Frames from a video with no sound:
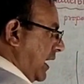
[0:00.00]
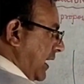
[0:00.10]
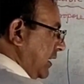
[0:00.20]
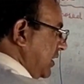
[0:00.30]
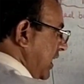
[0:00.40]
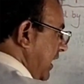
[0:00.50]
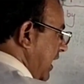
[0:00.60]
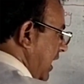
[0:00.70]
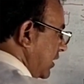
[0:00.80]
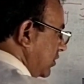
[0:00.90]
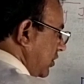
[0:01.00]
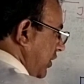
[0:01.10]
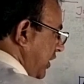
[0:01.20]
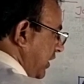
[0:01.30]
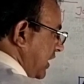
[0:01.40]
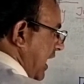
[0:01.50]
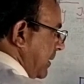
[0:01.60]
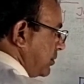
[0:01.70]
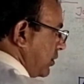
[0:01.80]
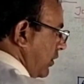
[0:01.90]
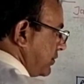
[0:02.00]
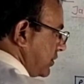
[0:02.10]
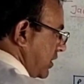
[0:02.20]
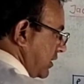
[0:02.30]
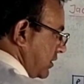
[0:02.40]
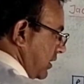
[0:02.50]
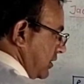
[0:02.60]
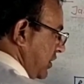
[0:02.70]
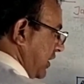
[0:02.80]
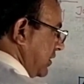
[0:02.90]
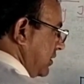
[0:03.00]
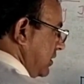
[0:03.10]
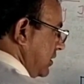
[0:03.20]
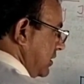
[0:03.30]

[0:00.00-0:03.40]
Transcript: and there are three types of structural genes: